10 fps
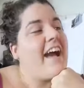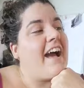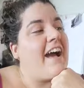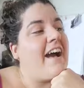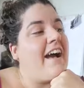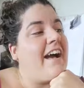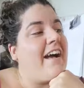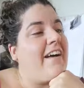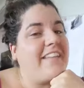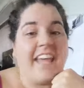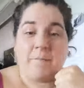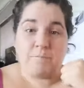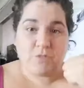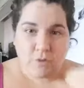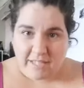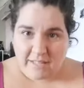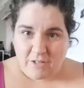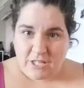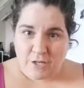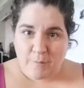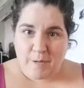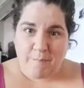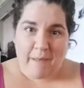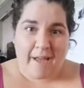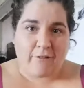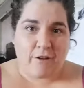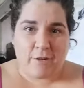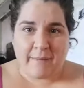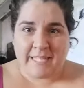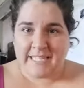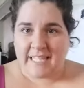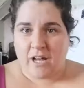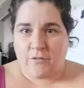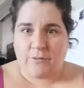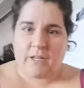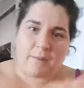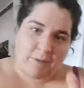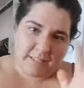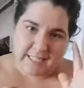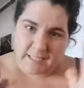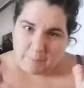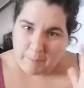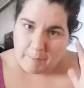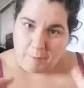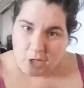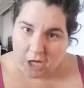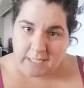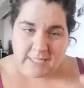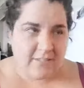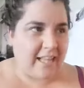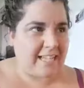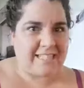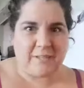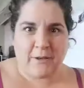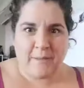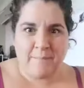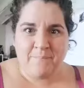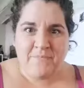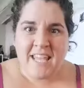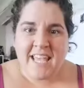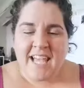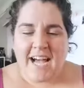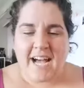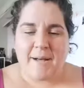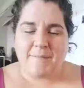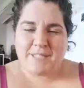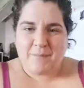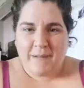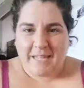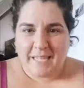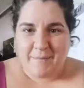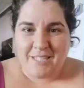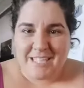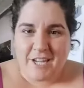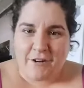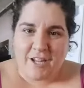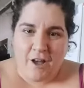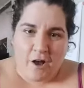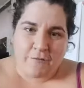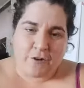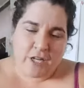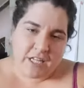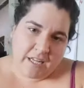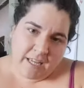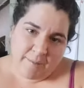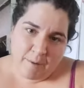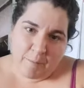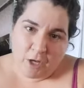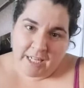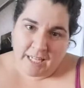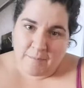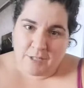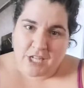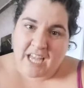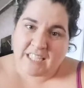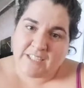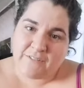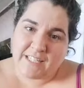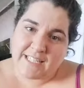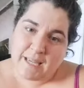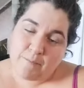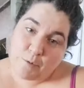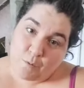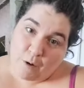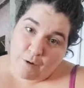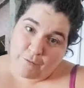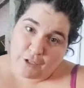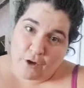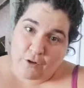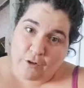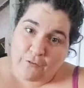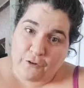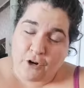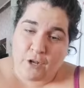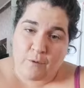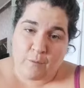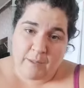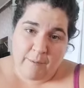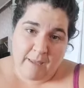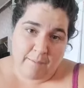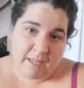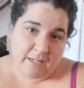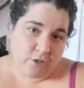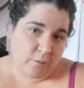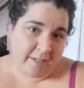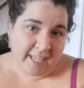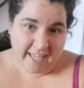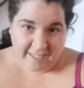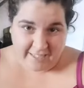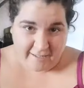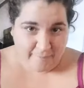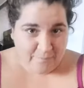So I'll give you a little bit of background on myself. We got about 6 people on, so that's good. So my name is Terry Hofford, and I am a body image activist and boudoir photographer in Winnipeg, Manitoba, Canada.